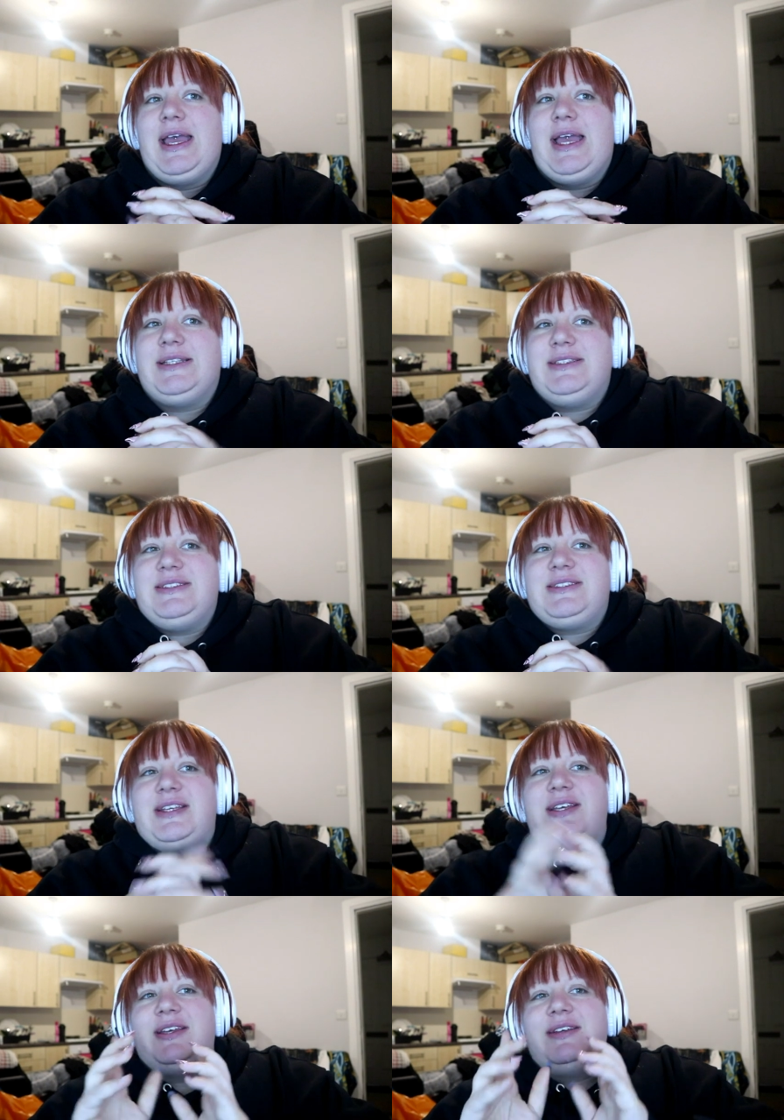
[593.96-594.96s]
And
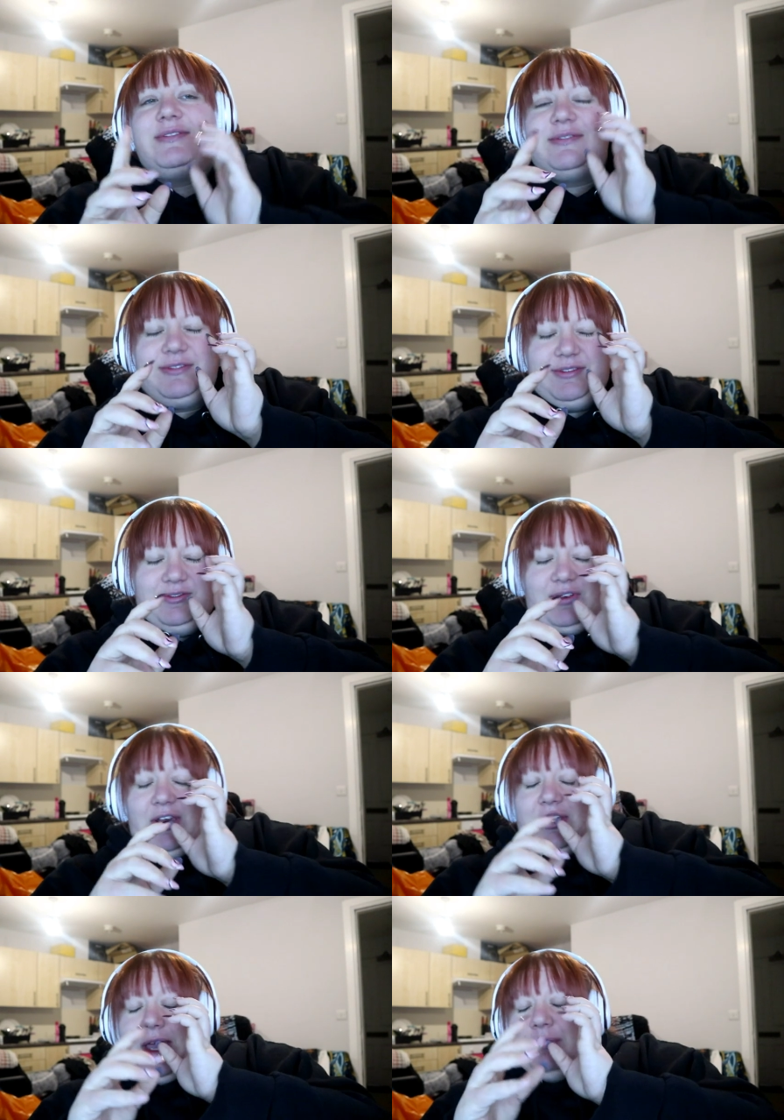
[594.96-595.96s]

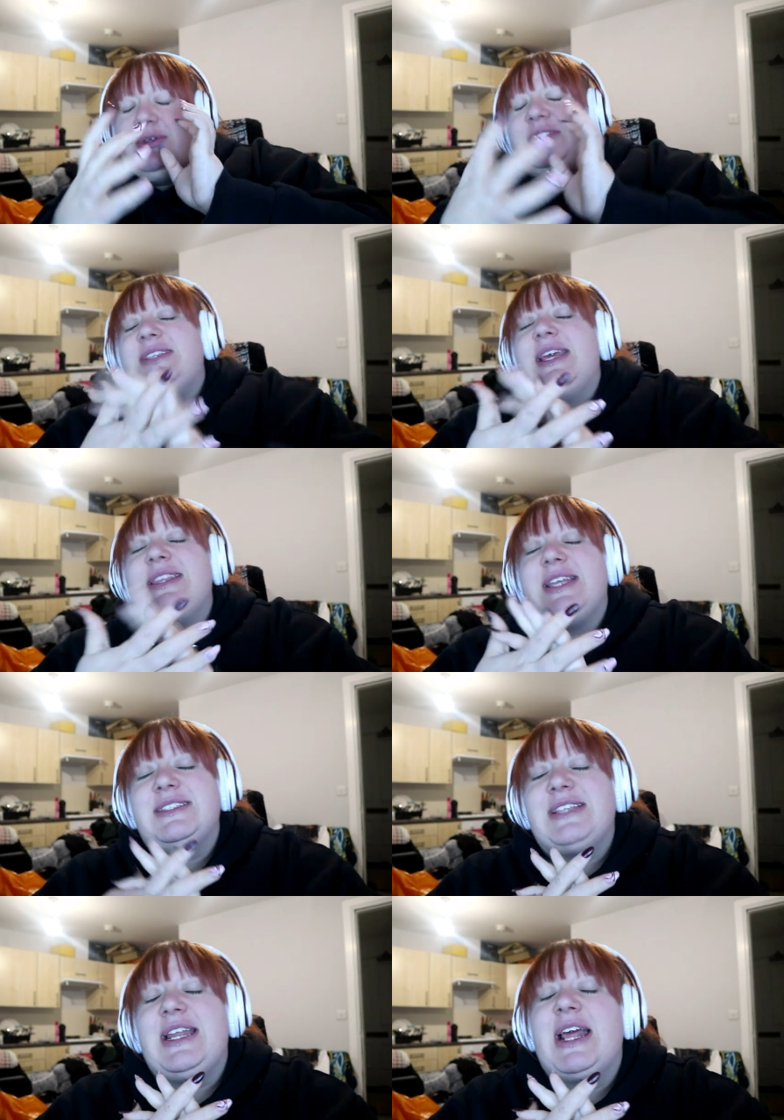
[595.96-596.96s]
right, okay, I'm gonna say
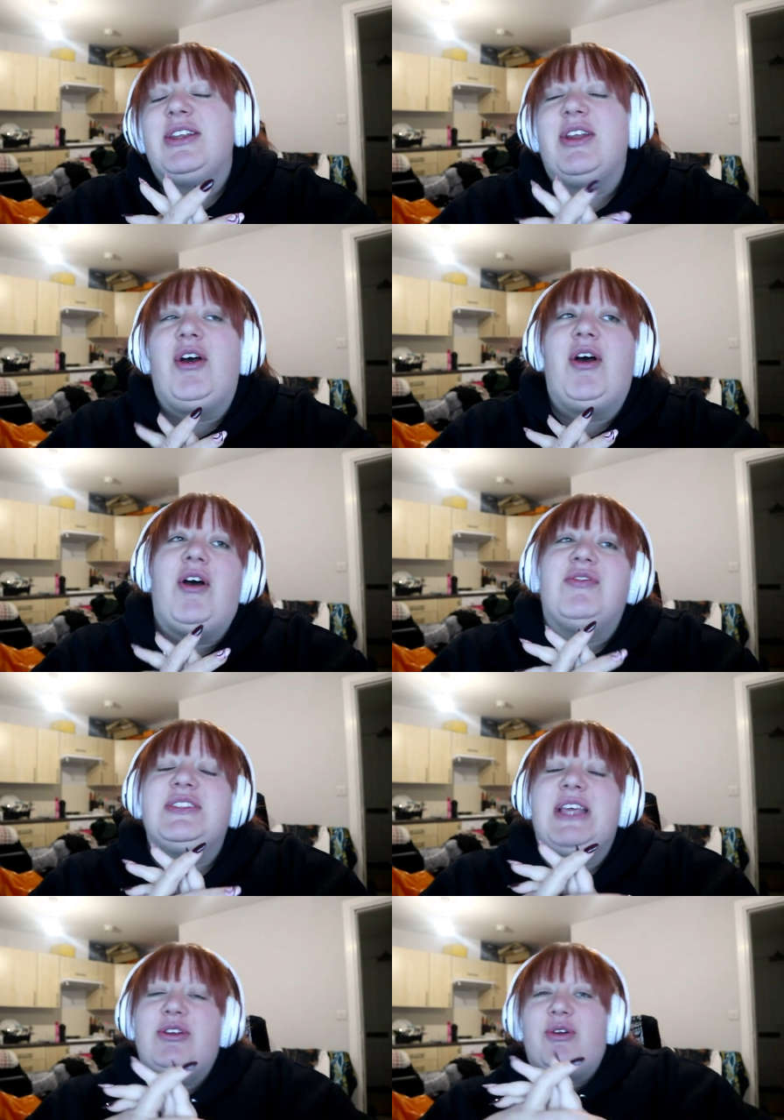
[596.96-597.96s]
this and I
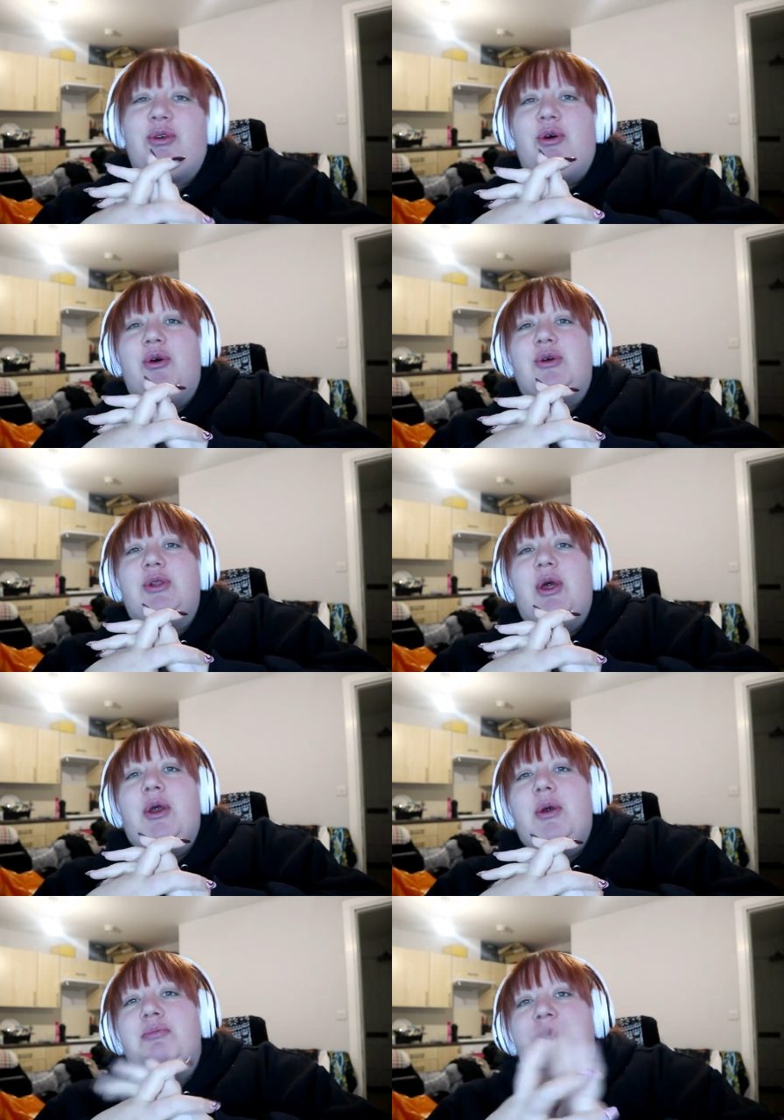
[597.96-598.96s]
obviously I know the whole
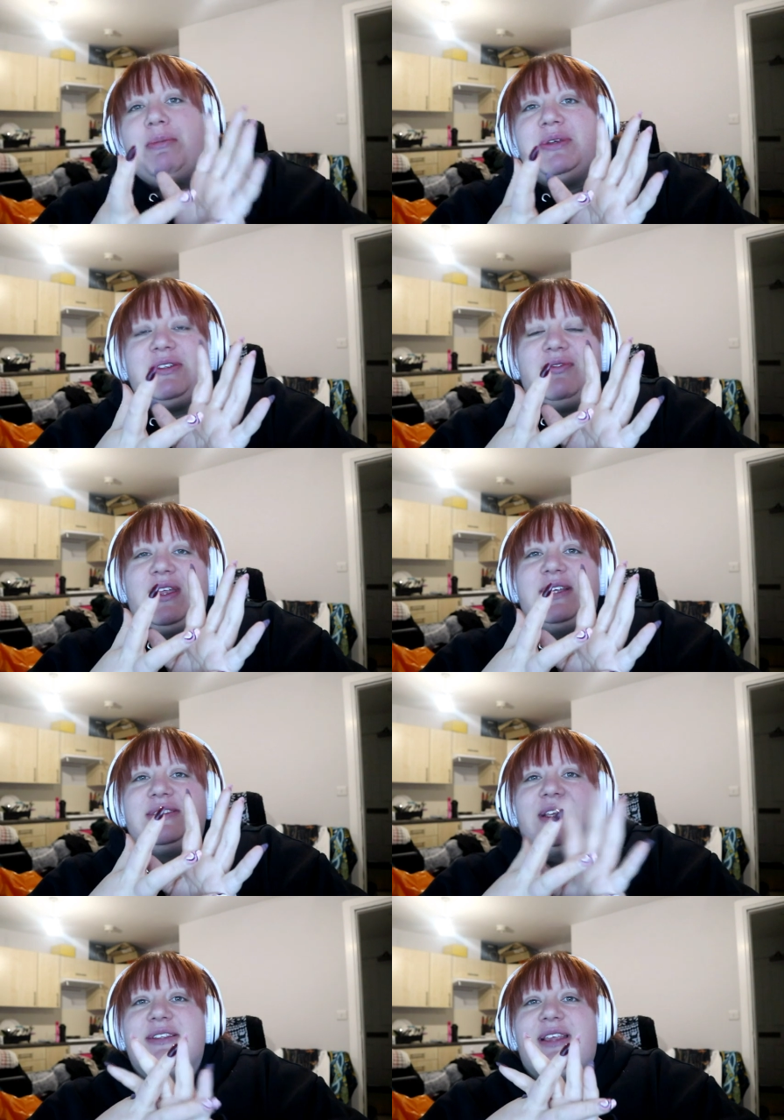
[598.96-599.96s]
premise of
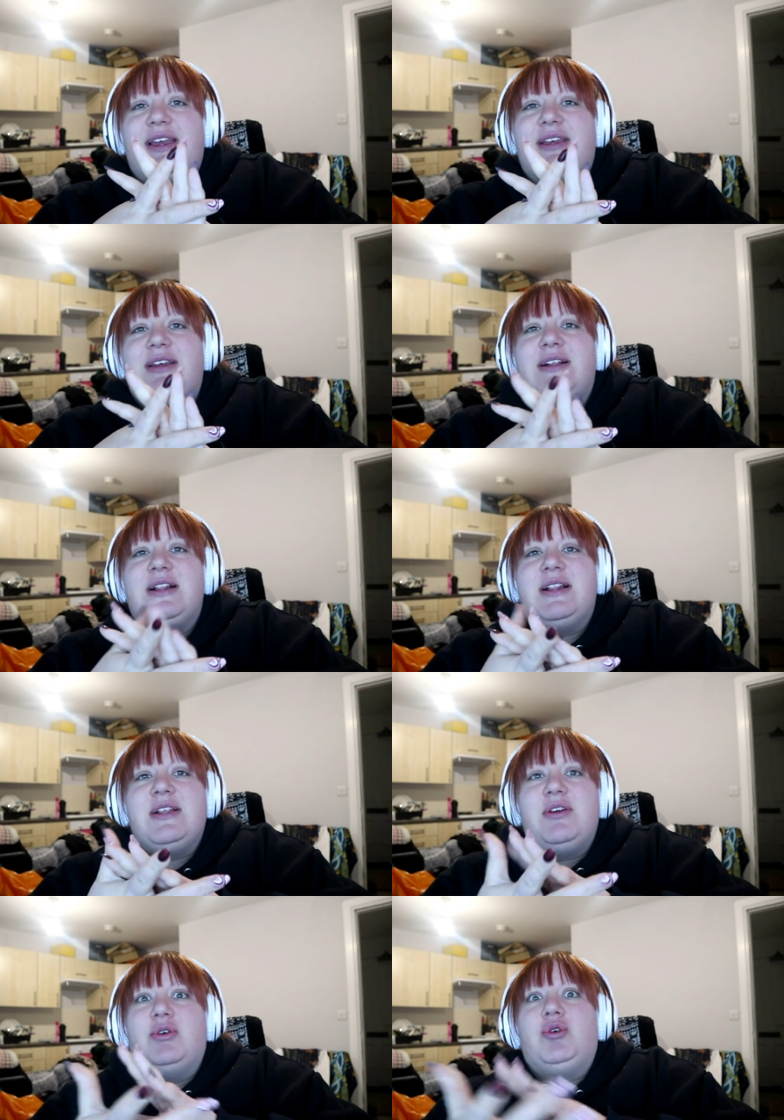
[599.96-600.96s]
this is like
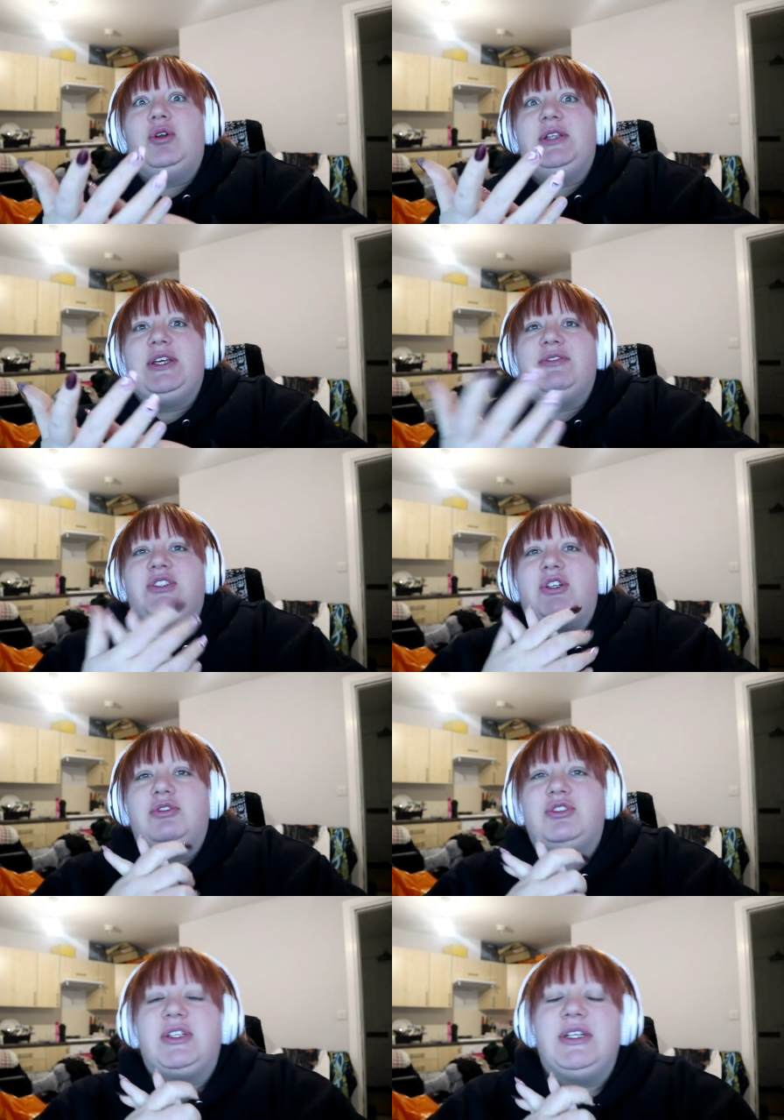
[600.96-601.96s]
culling of
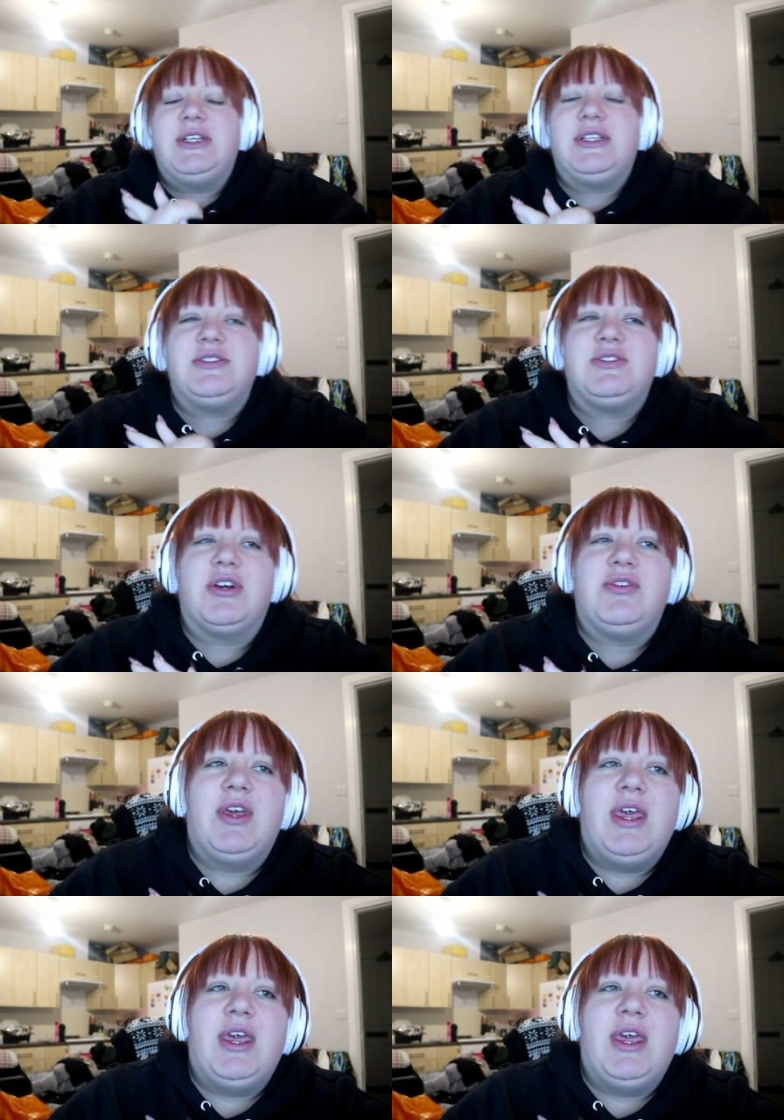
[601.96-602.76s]
children and stuff.